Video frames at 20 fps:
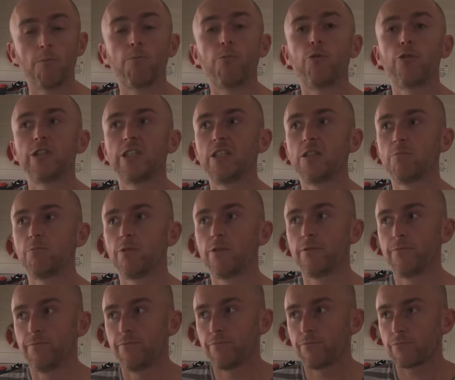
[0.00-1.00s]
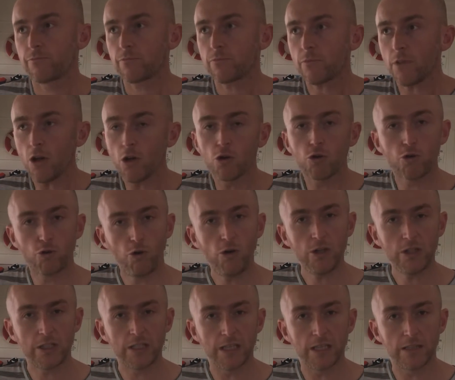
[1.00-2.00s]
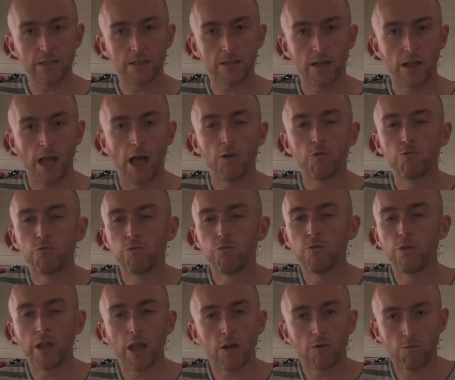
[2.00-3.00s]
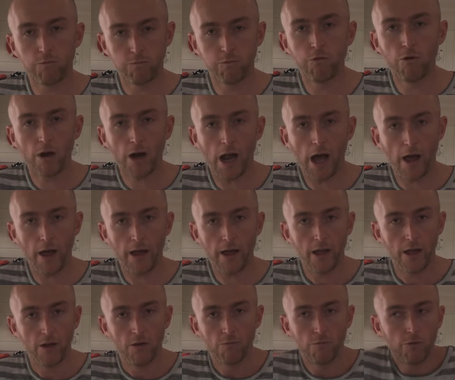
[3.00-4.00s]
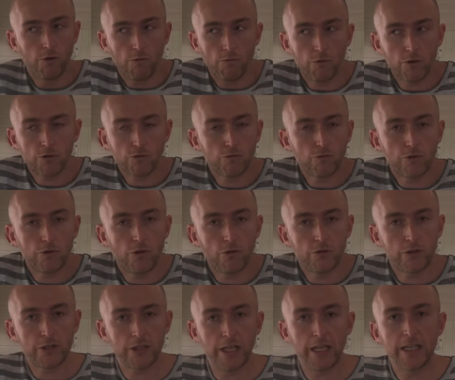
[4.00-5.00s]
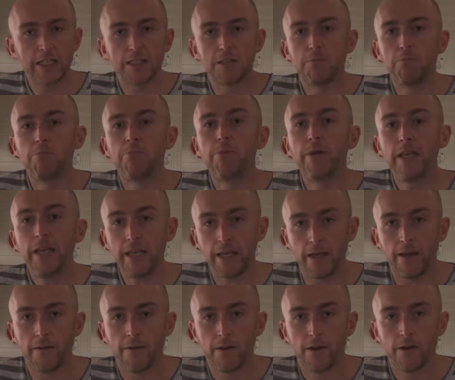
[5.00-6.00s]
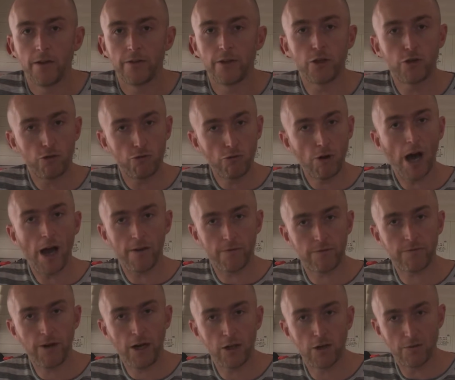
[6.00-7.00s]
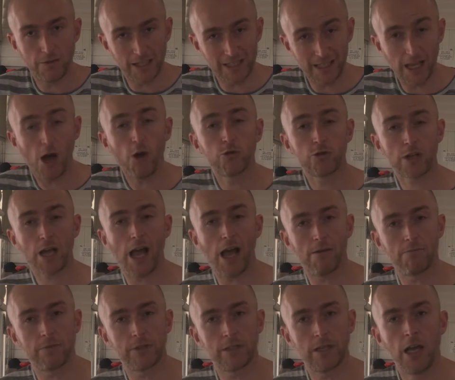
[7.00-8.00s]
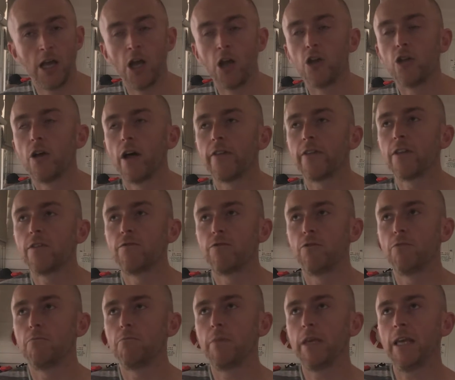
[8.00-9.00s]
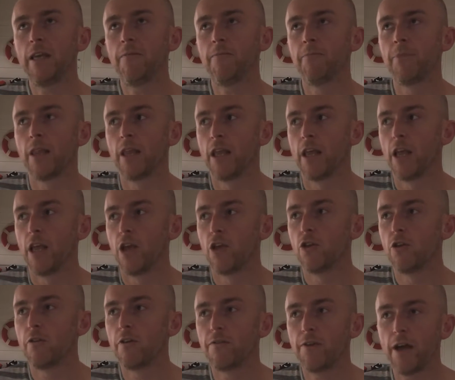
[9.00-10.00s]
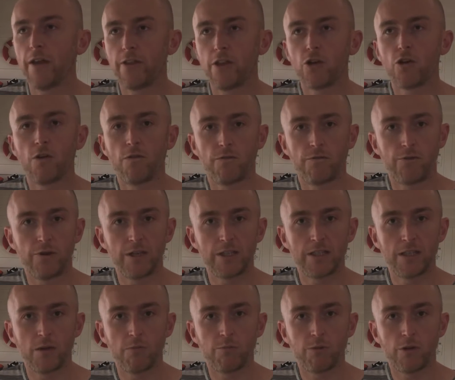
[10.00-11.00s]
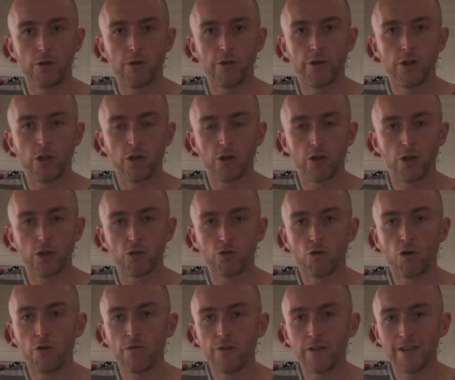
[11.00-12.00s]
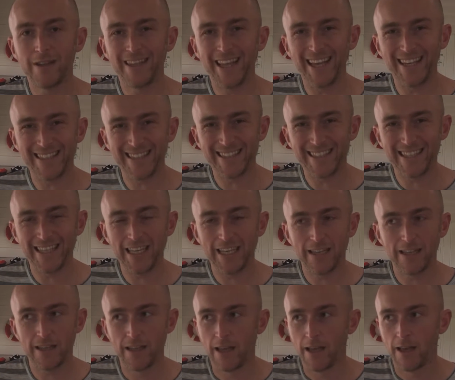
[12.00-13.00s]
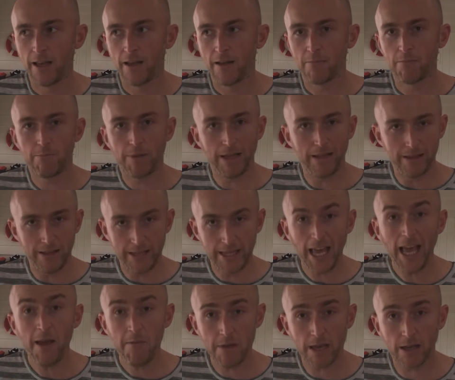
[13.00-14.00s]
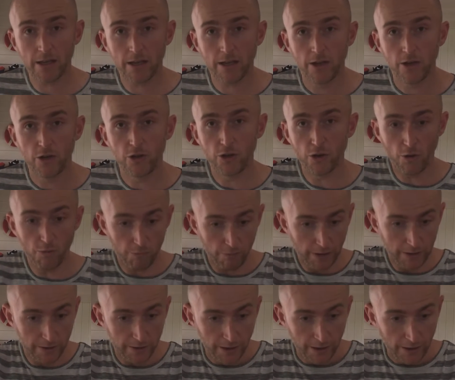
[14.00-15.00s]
possible causes, and what could those things be that you are afraid of as outcomes. I think for me, if I think of, for example, the COVID-19 pandemic, when